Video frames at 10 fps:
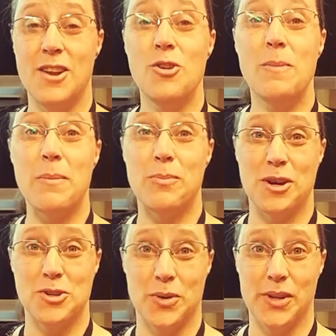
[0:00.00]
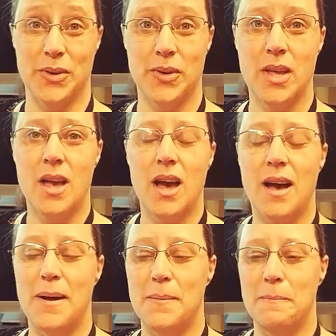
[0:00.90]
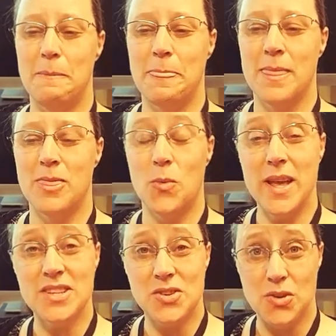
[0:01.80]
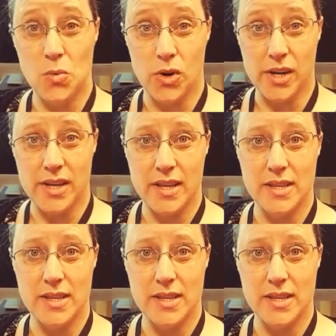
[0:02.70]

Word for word: A note about Proctorio. The way it's going to work